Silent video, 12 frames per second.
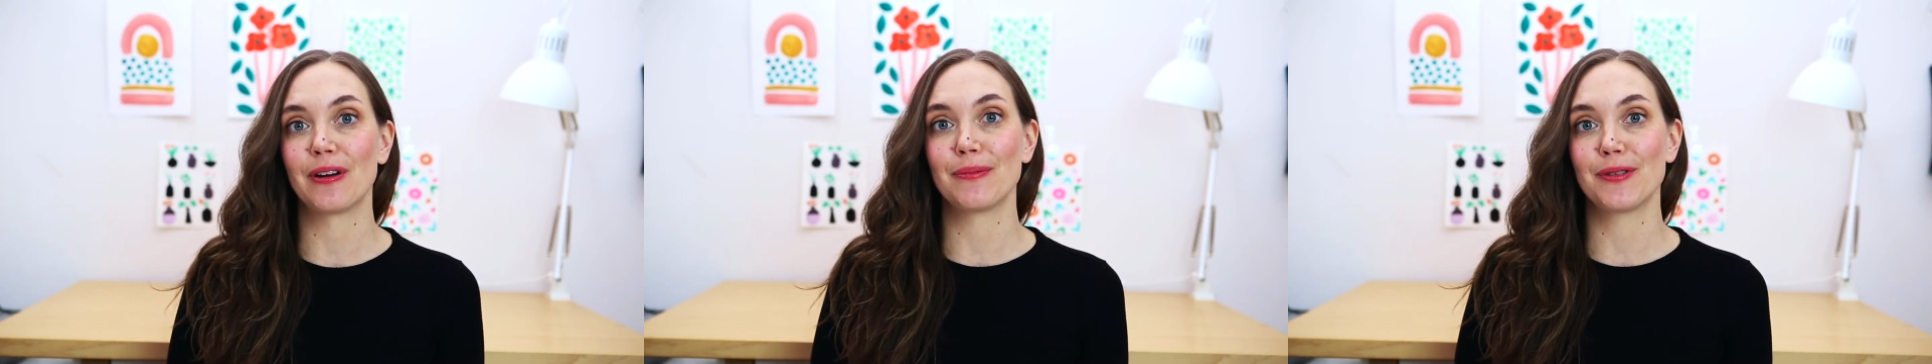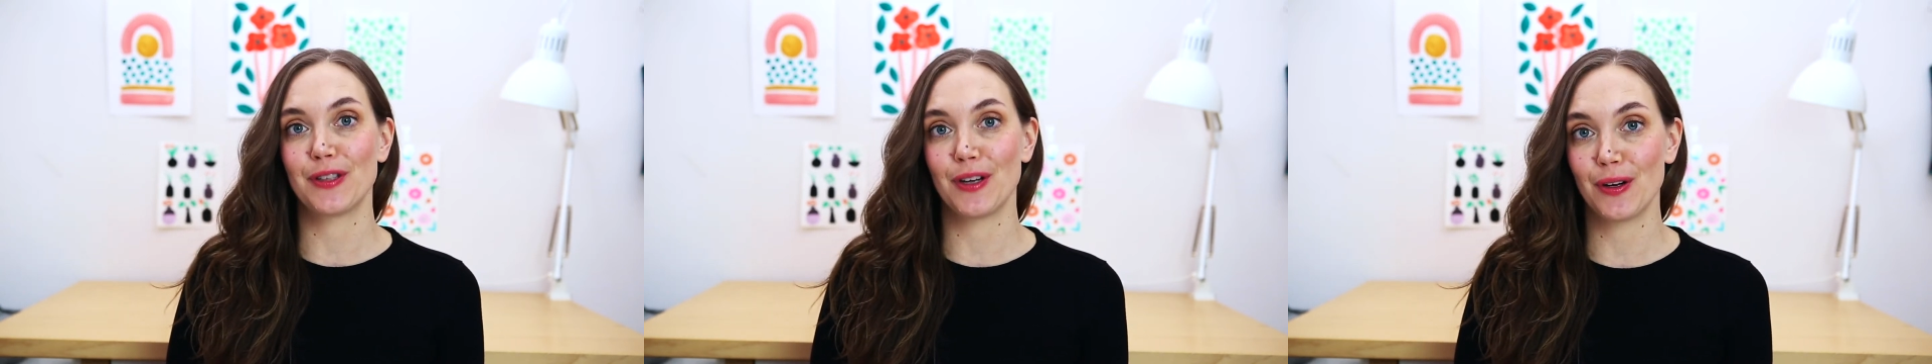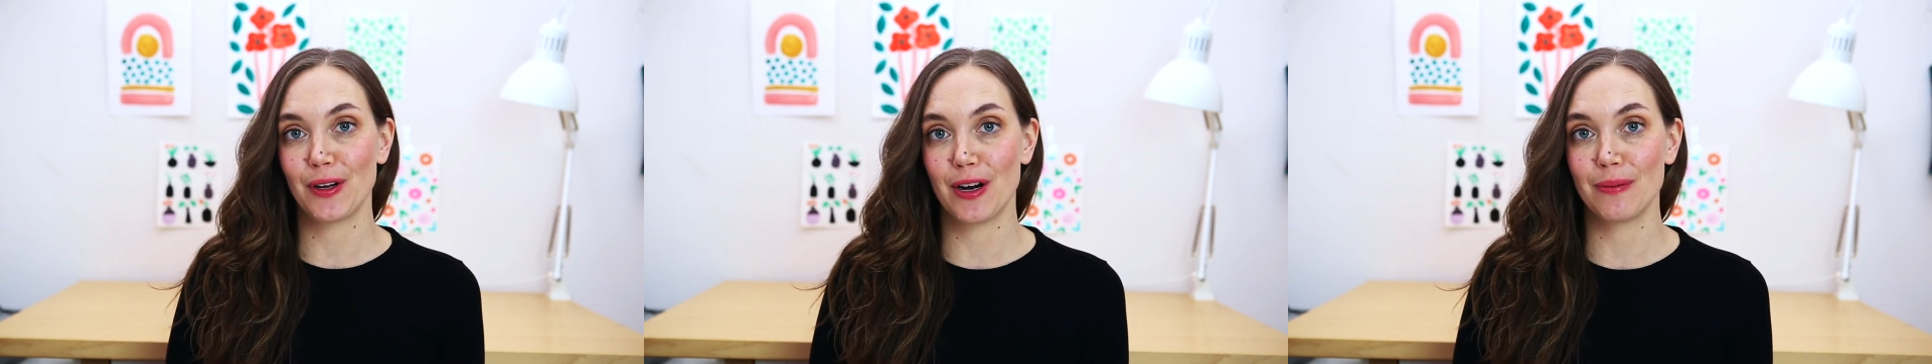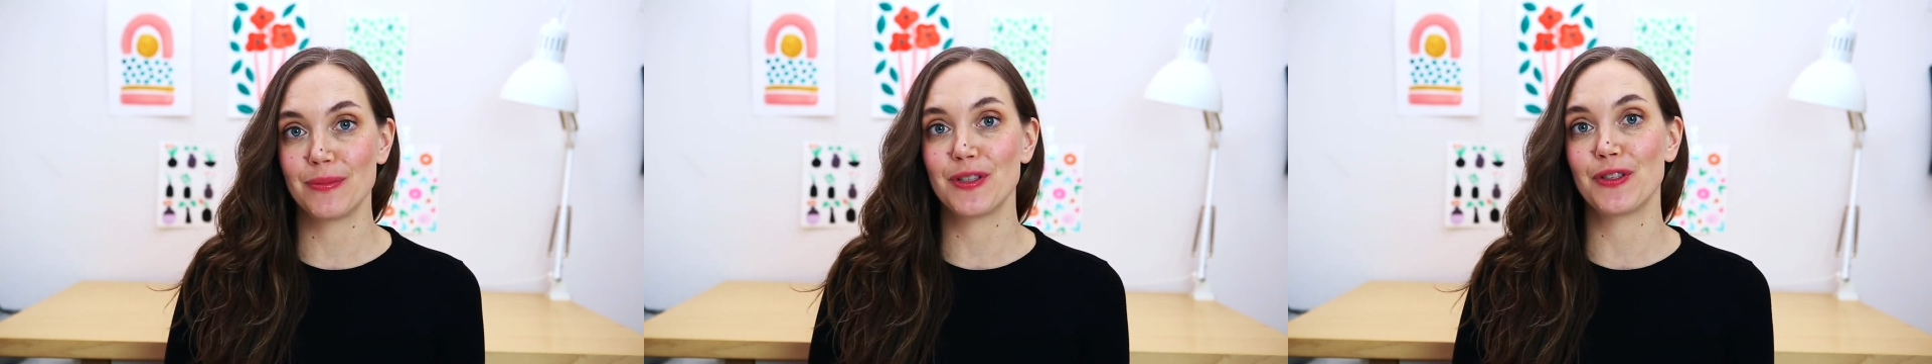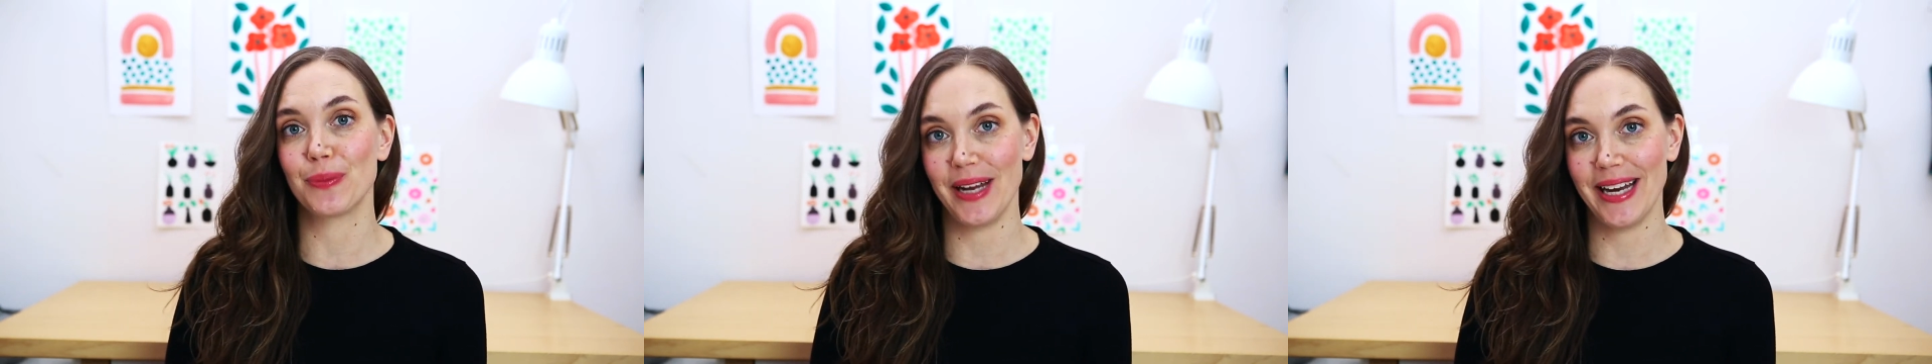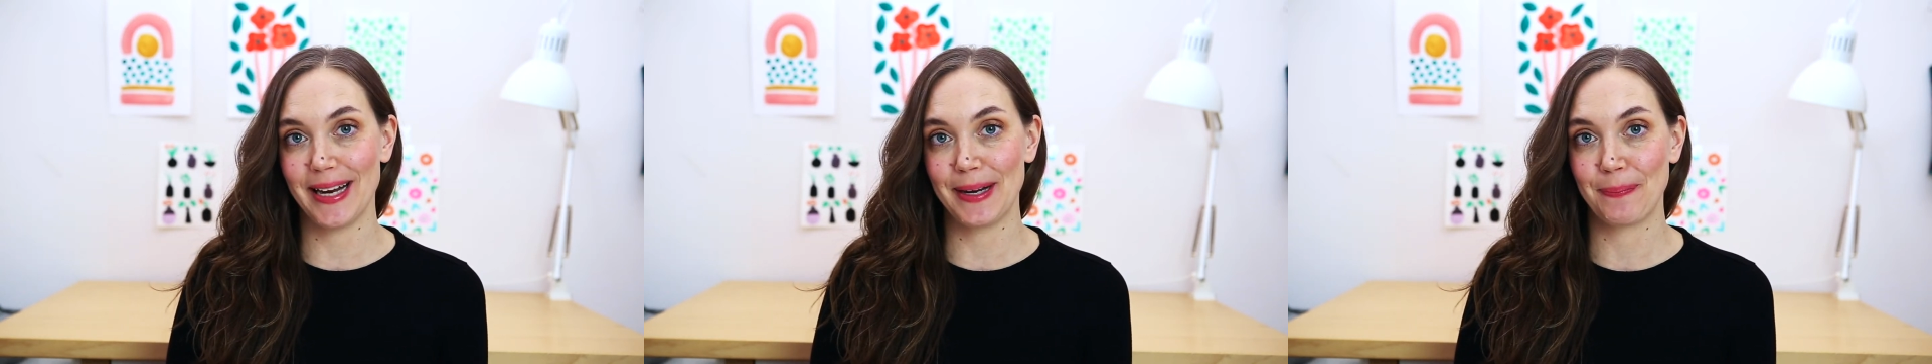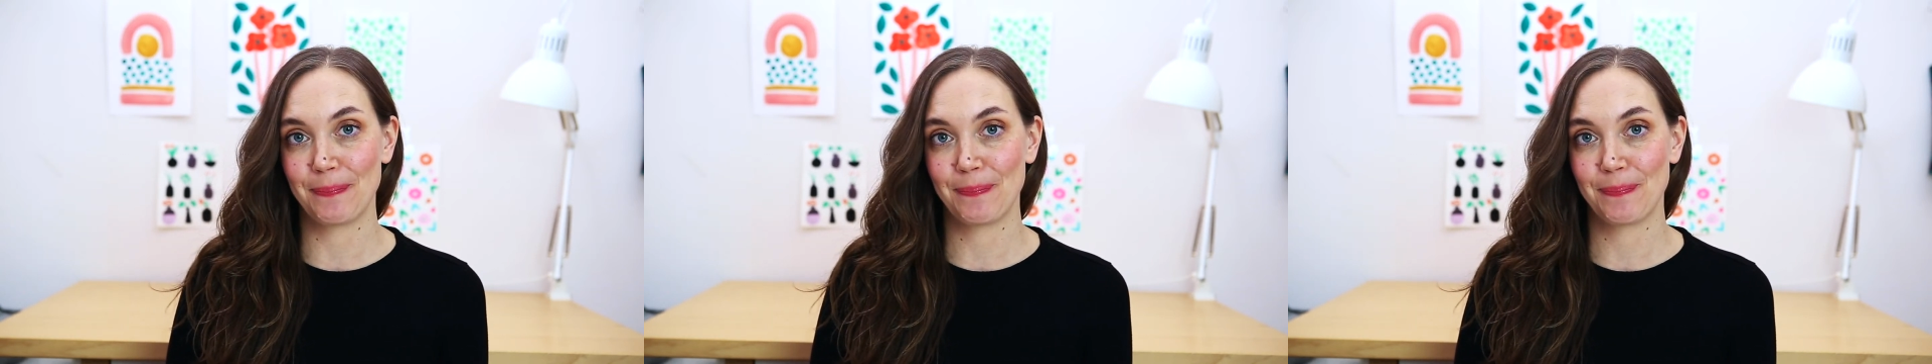from Stockholm, Sweden.